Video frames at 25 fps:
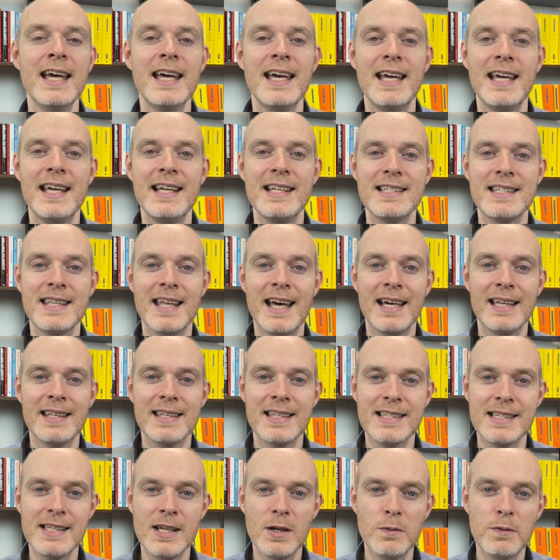is that the
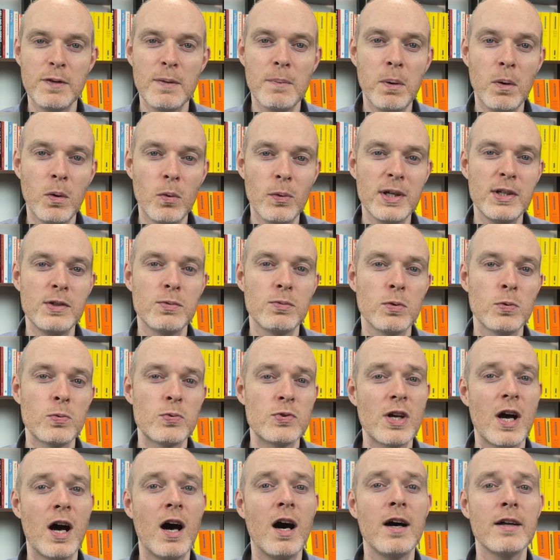self-employed rules
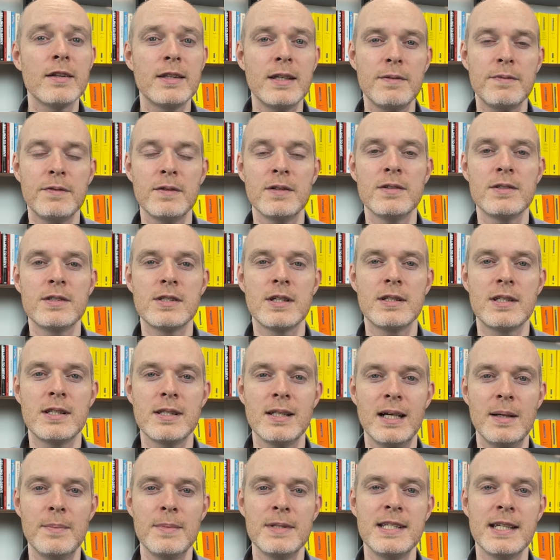are different to the
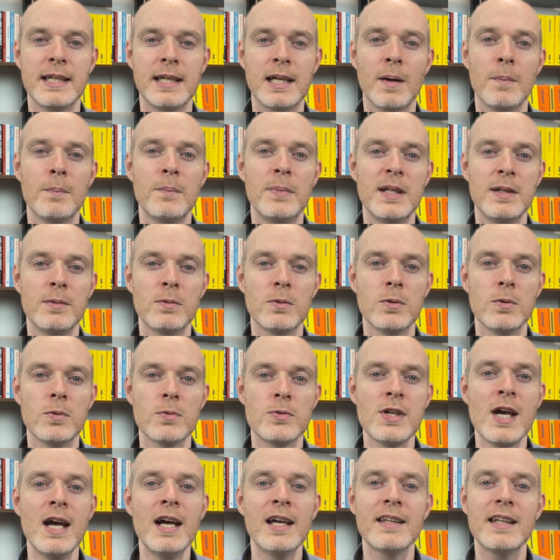limited company rules.
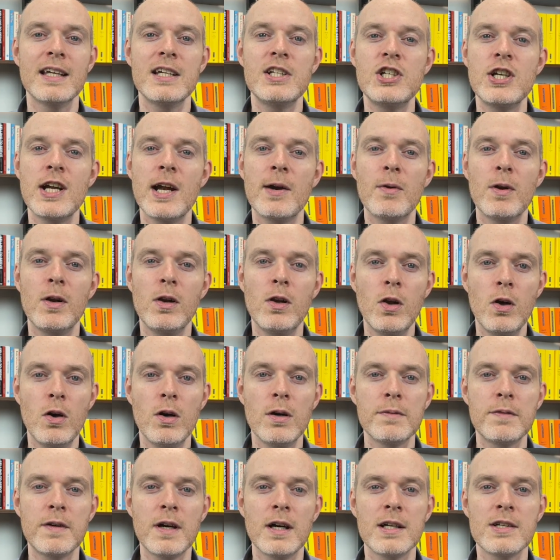They share a lot
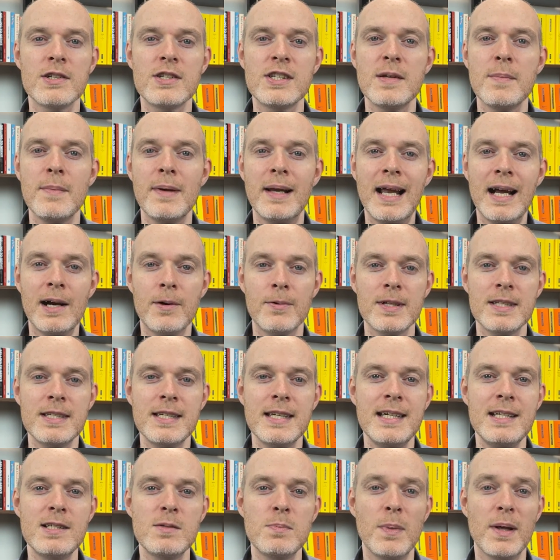of kind of
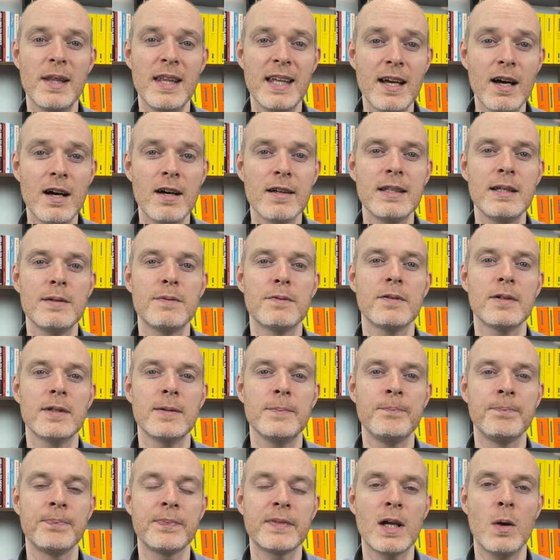similarities, but they are
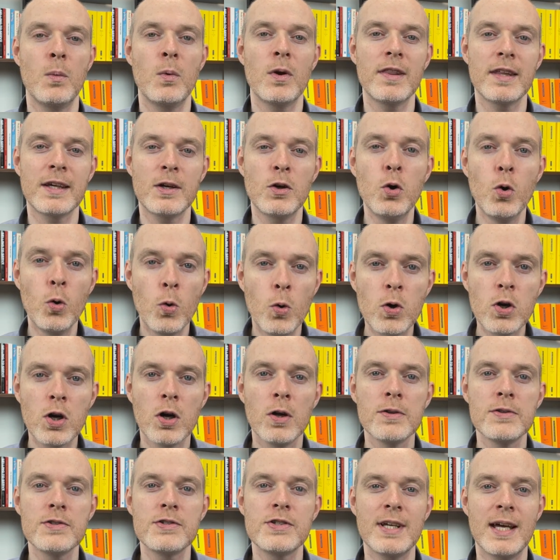different. And one of the core
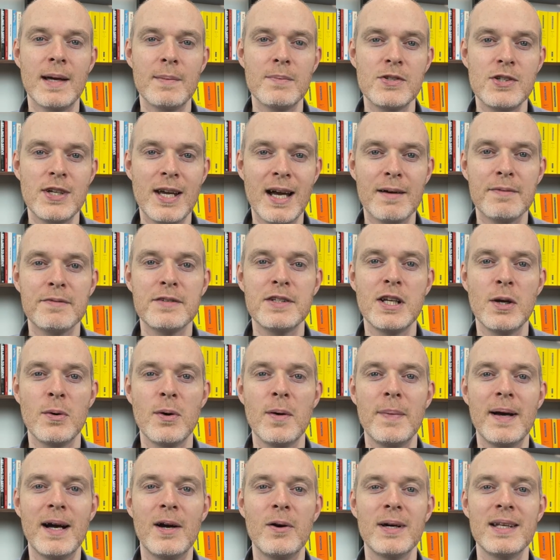concepts you have to know
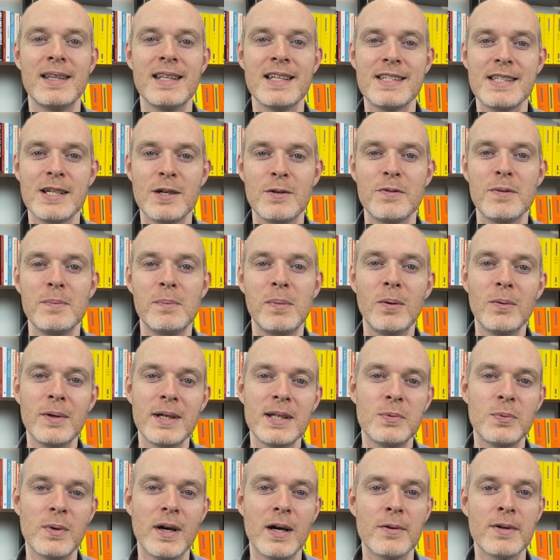about in the
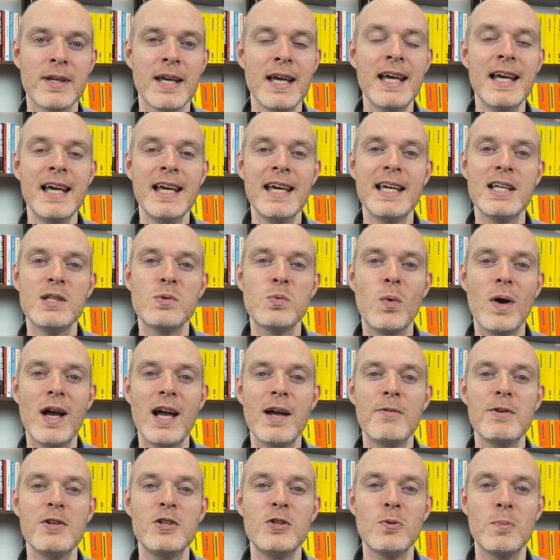self-employed world is
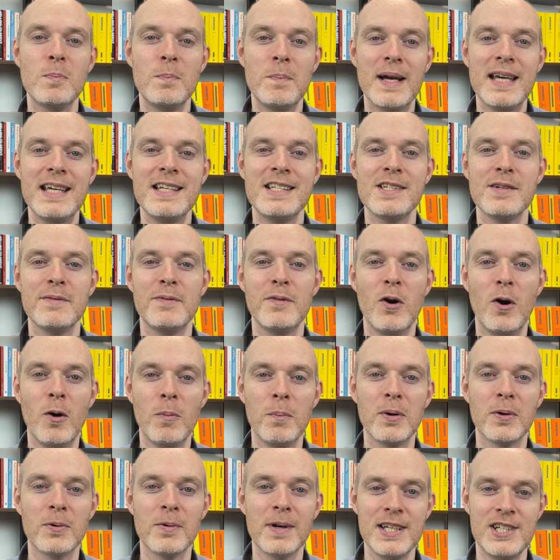where is your base of
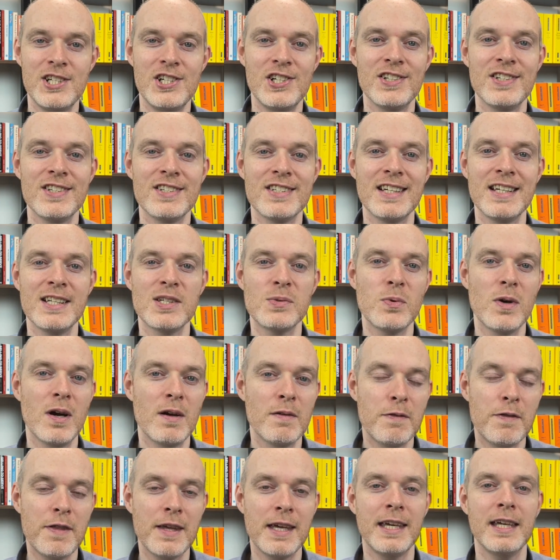operations, and it's worth
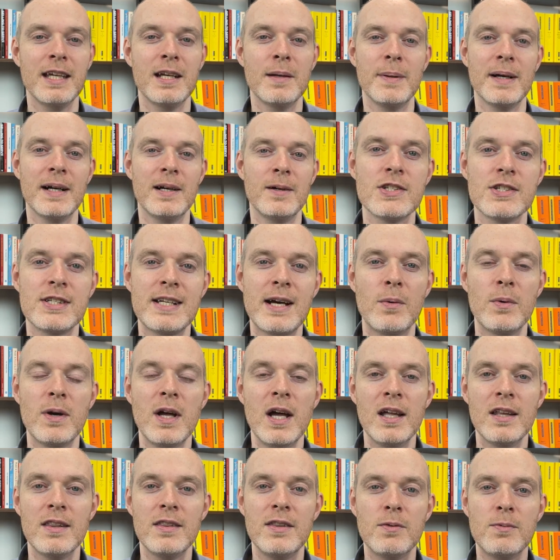thinking about. Now,
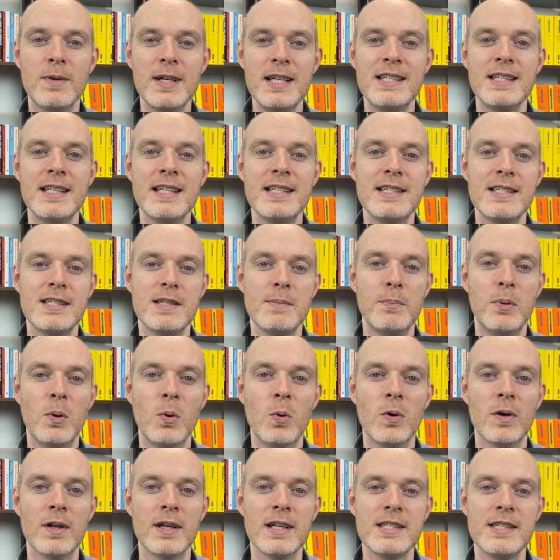the reason this is
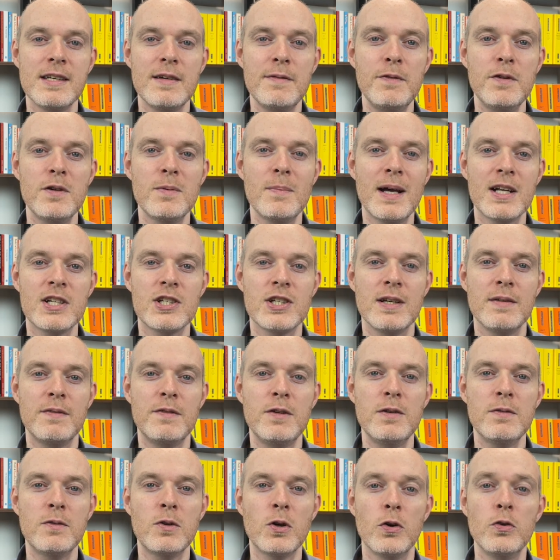important is if you imagine, if
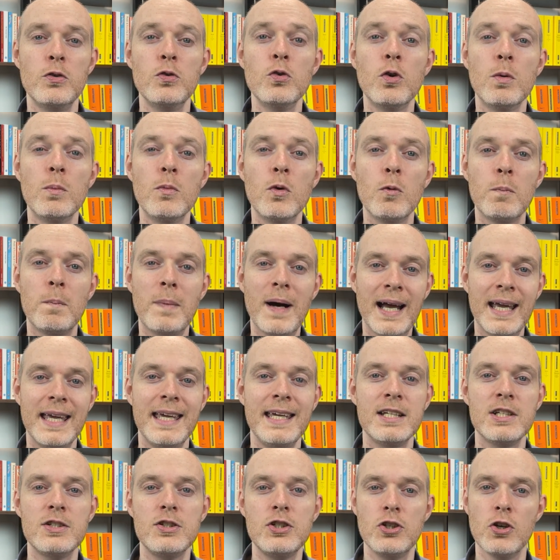you've got a normal
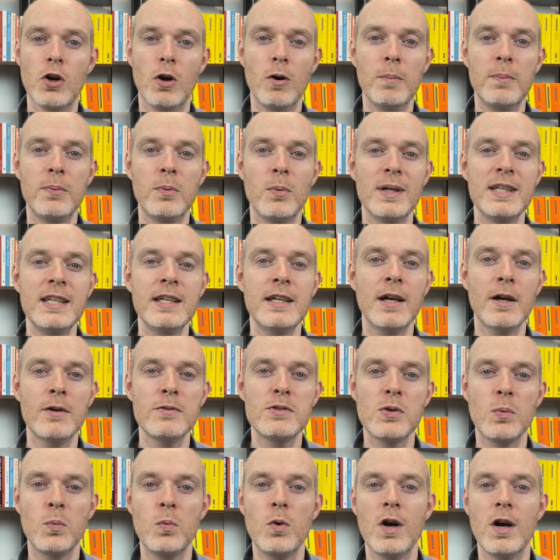paid job, when you go
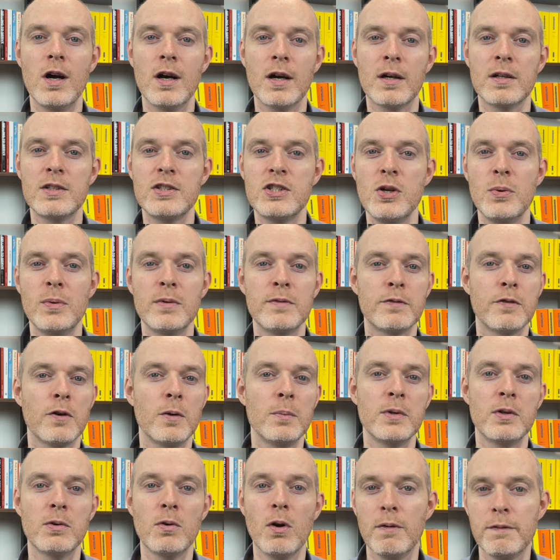to work to and from
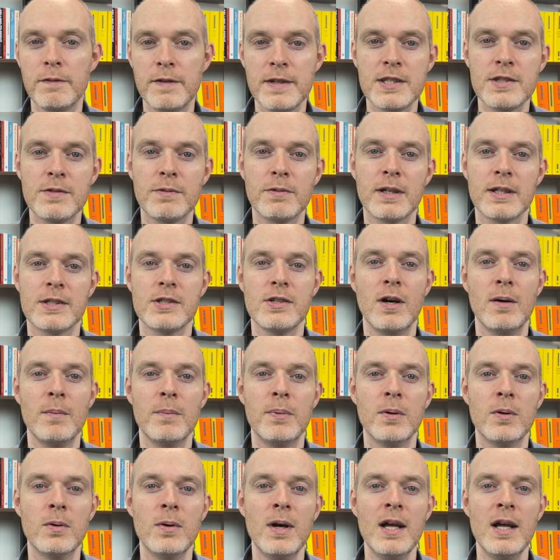your office, for example,